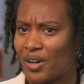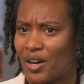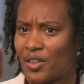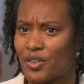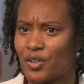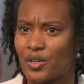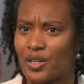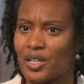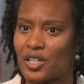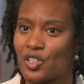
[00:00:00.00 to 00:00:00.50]

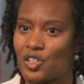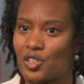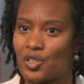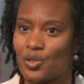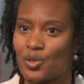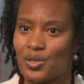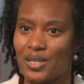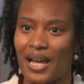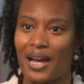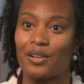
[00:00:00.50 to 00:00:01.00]
other
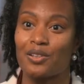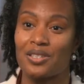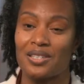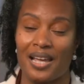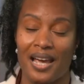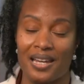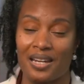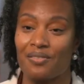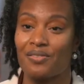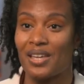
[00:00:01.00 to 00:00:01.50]
issues
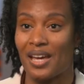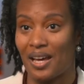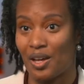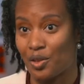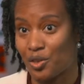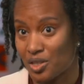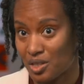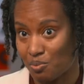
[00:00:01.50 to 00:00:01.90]
outside of the health